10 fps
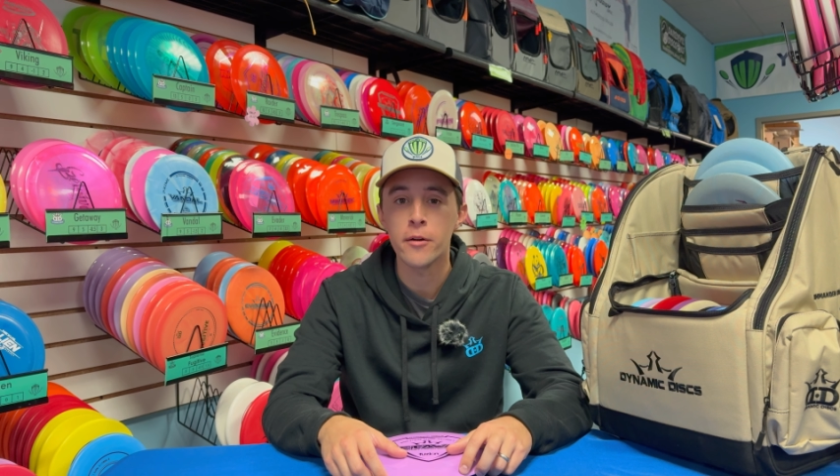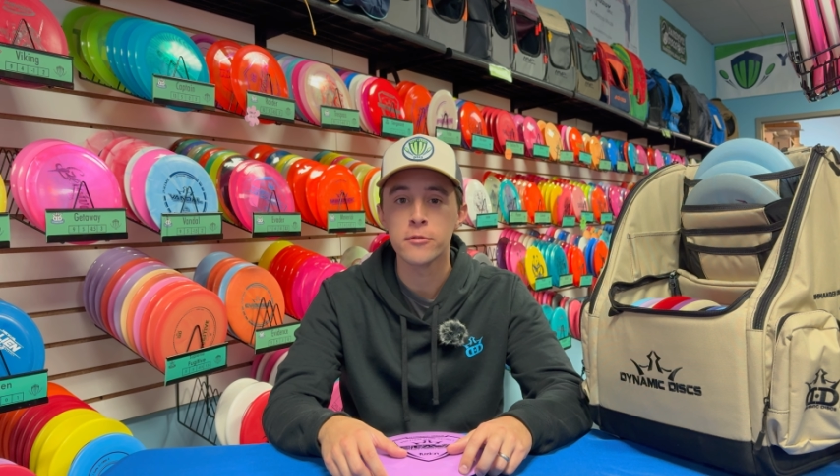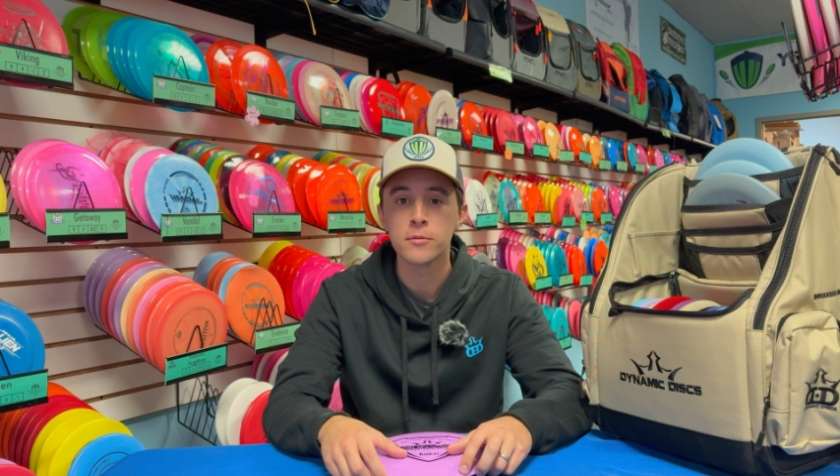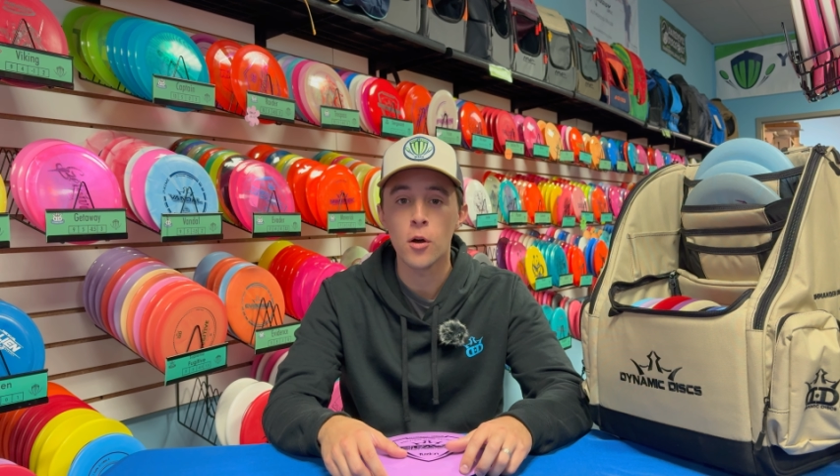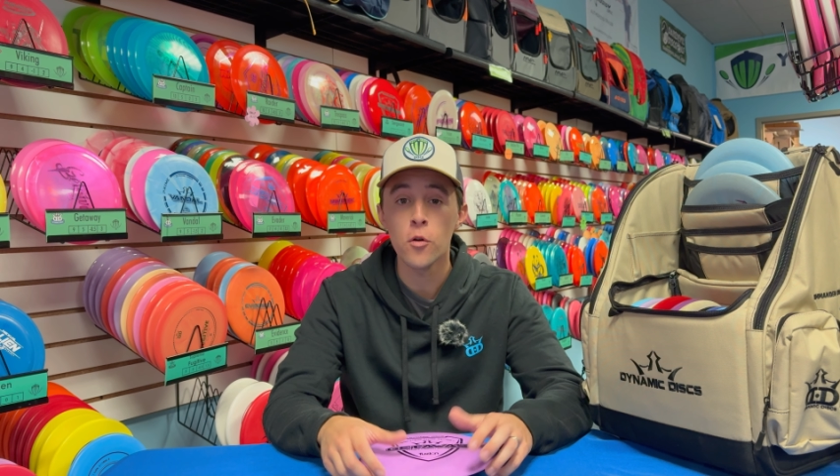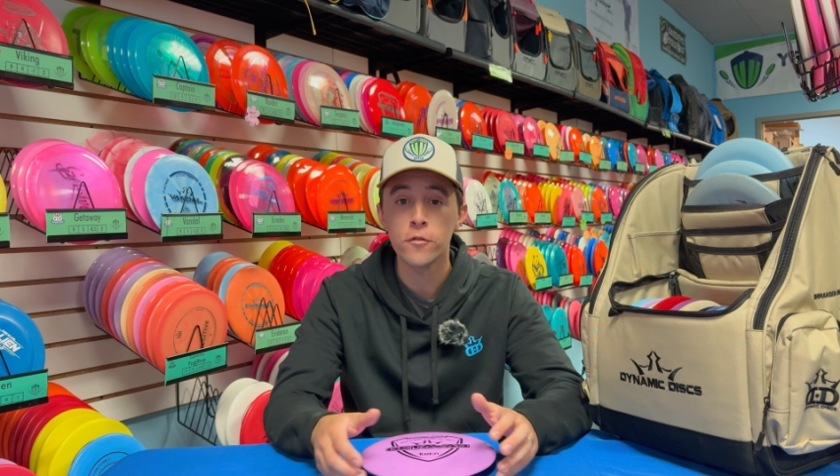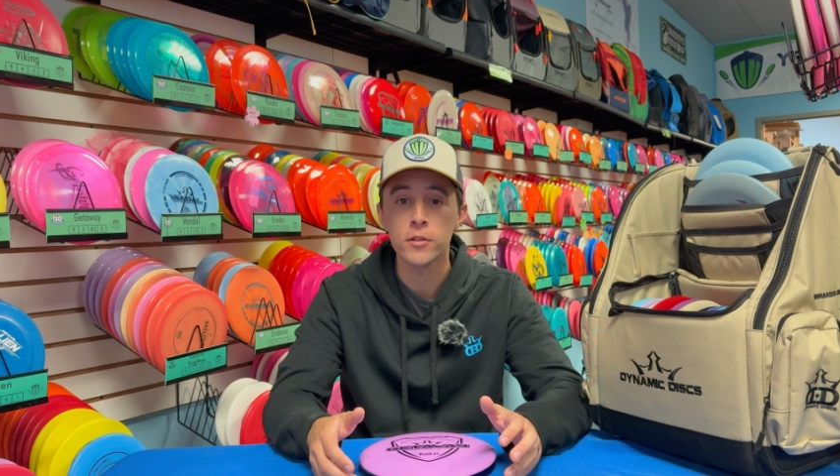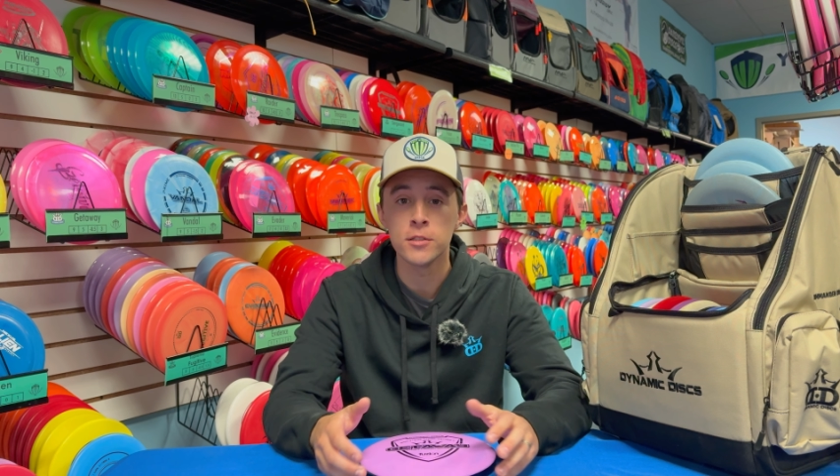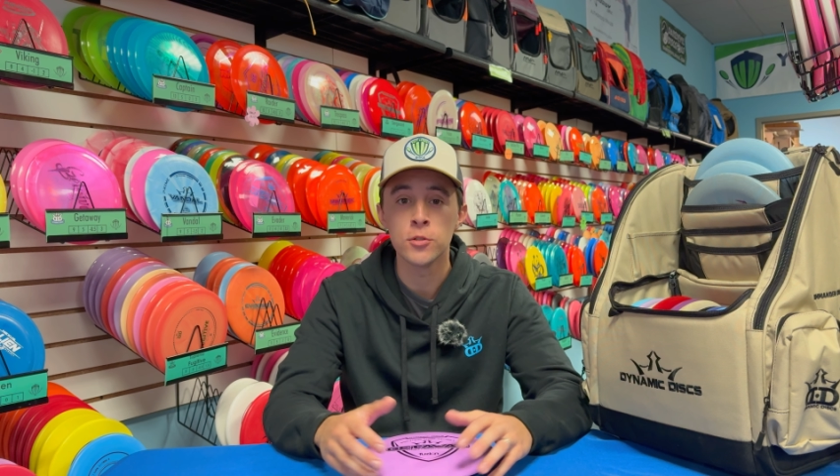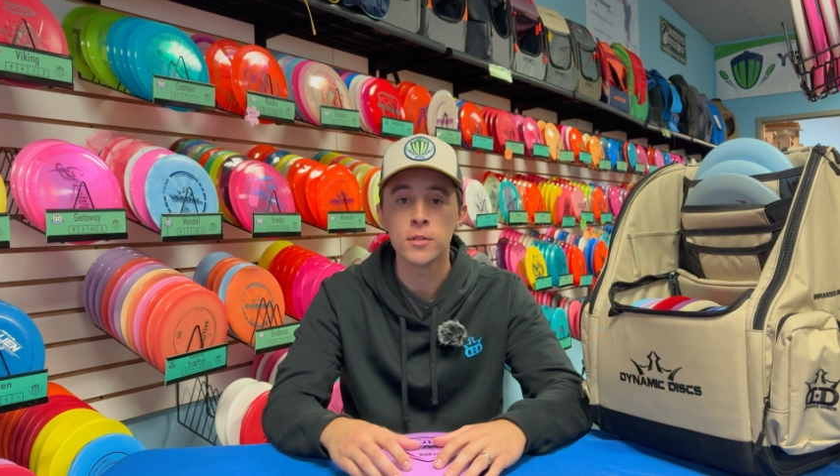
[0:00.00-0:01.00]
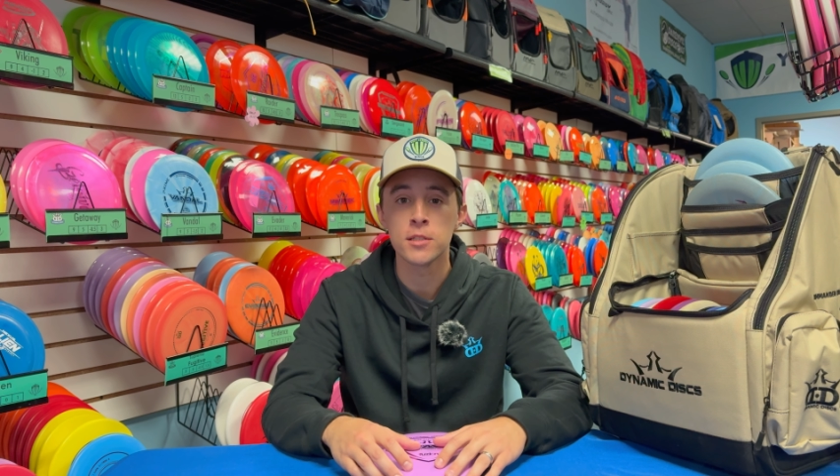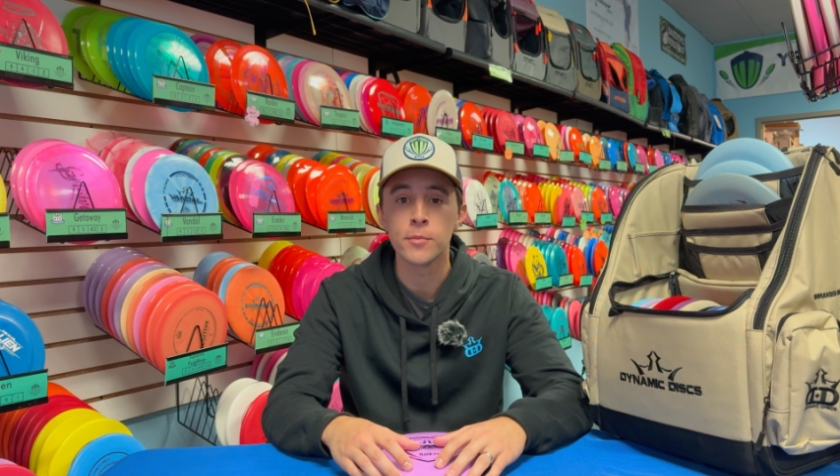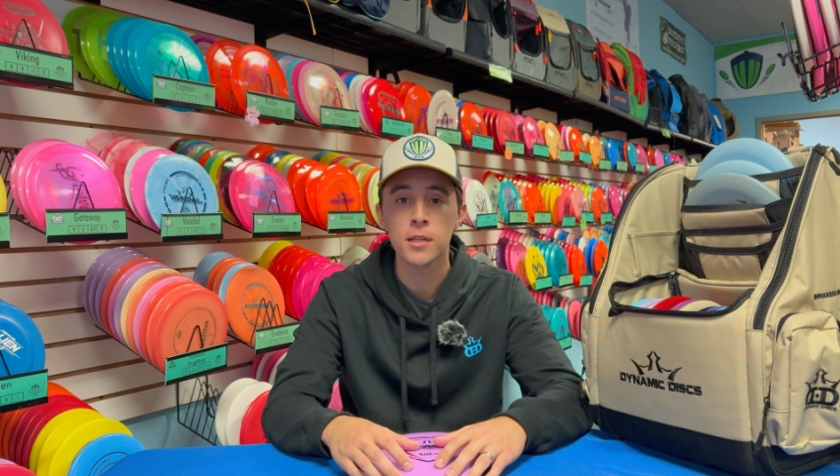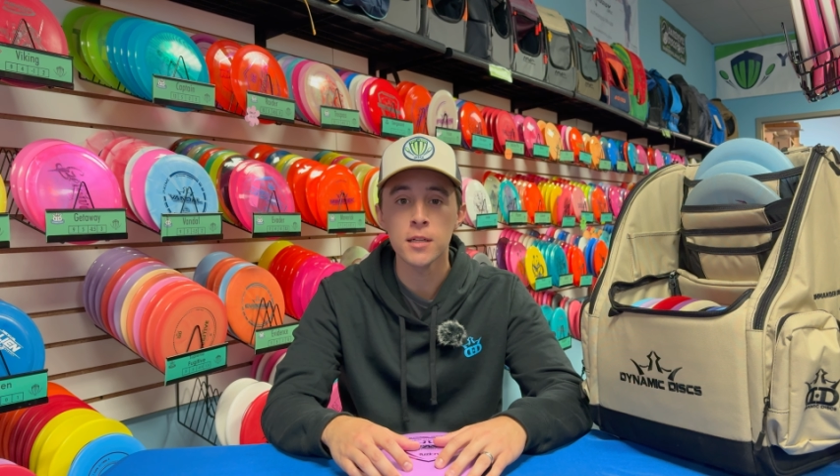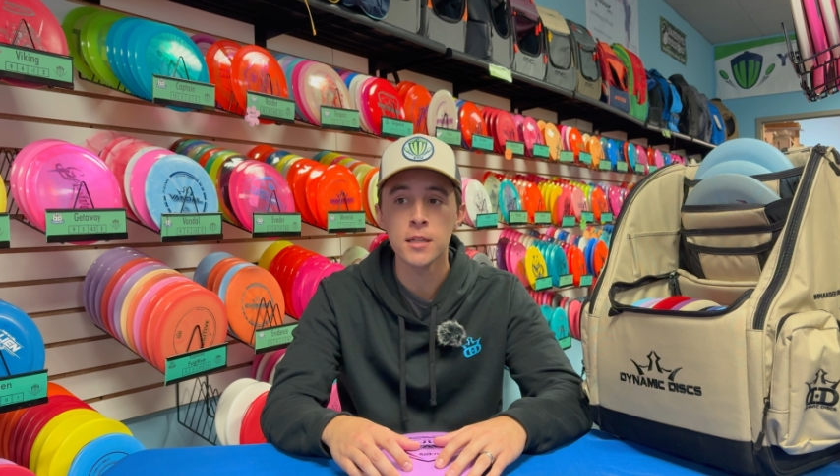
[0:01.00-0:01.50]
hopefully doing
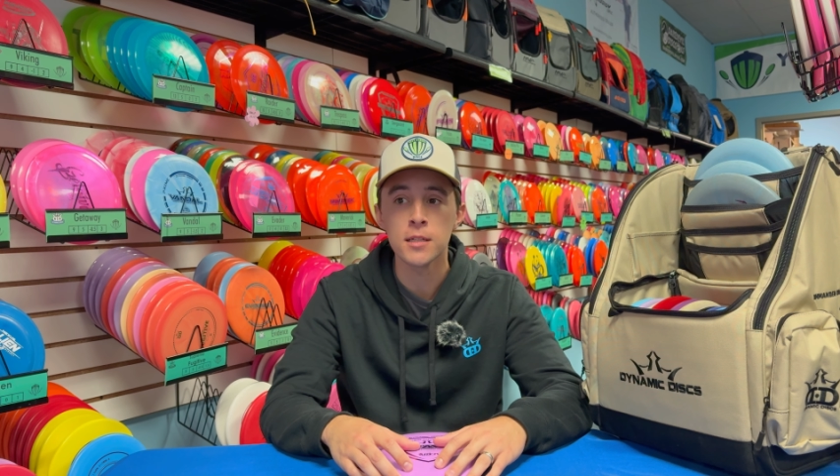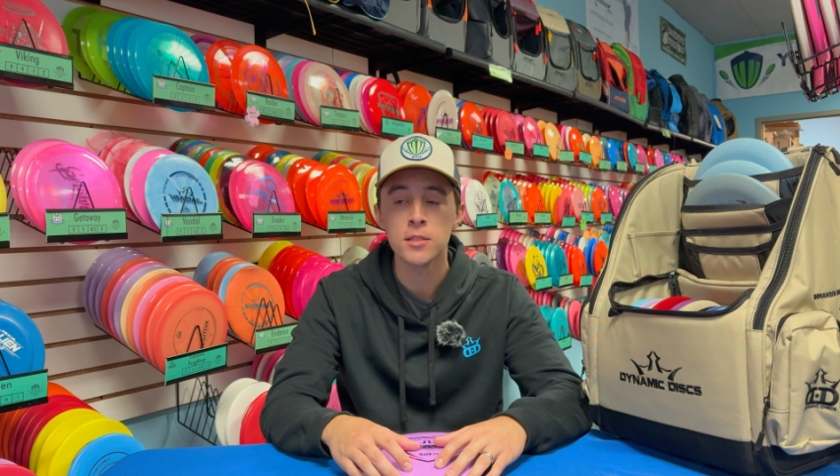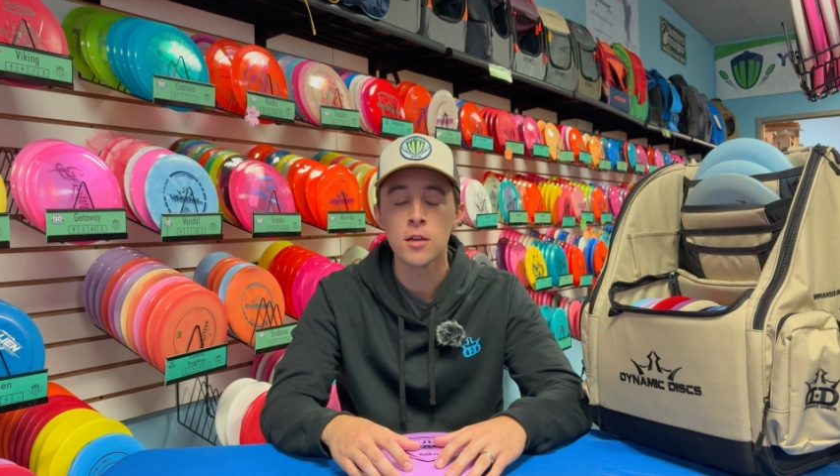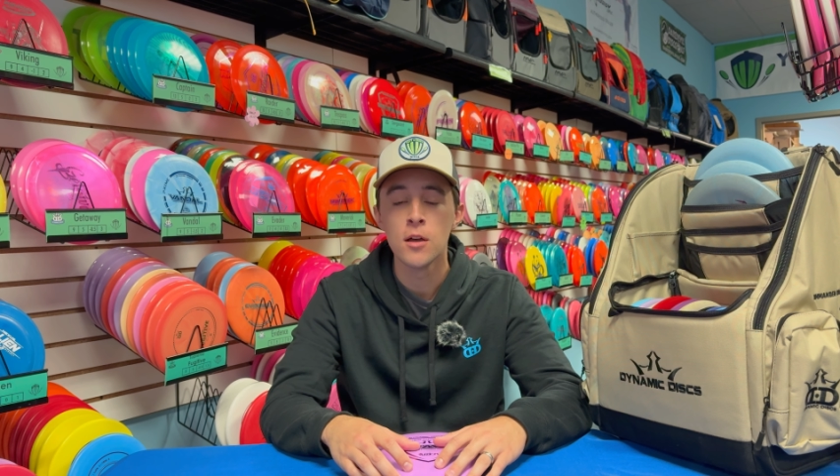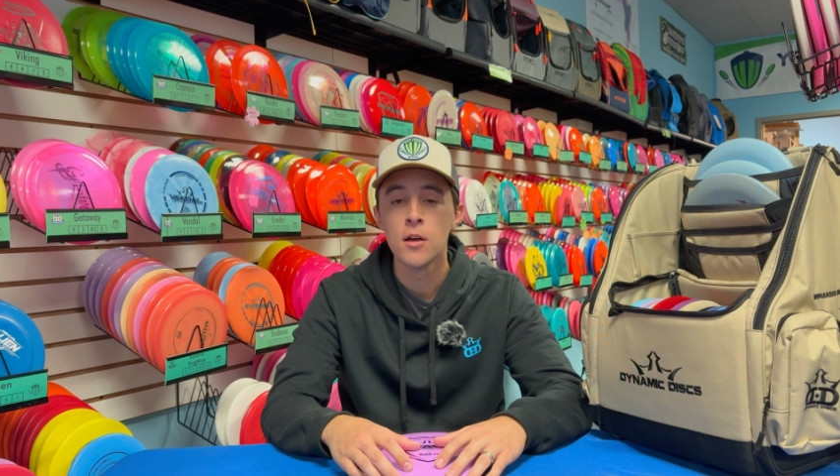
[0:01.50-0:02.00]
some clinics,